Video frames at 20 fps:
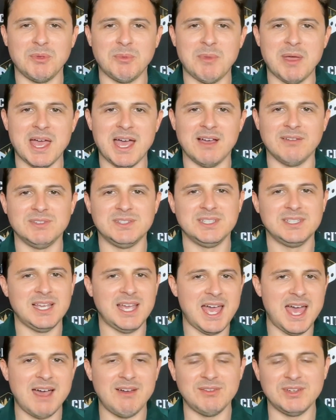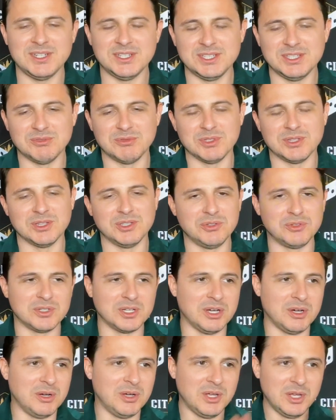the Mavs having to deal with
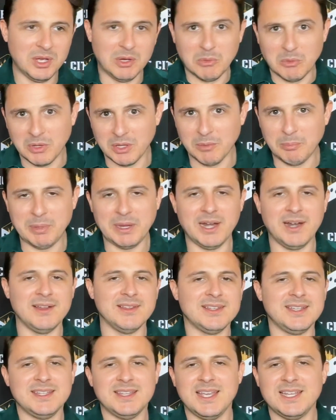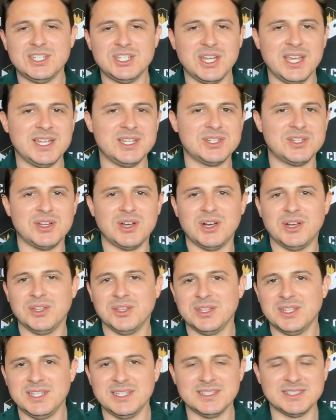Luka. Well, apparently they changed all
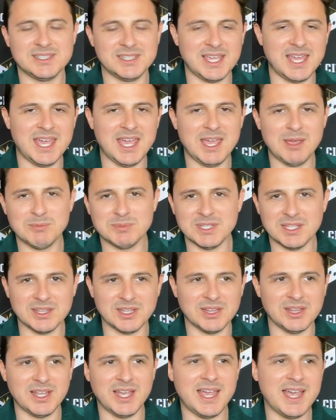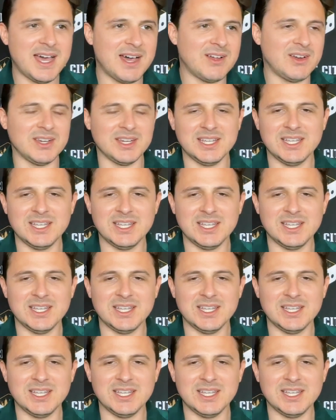of these games in the layout, and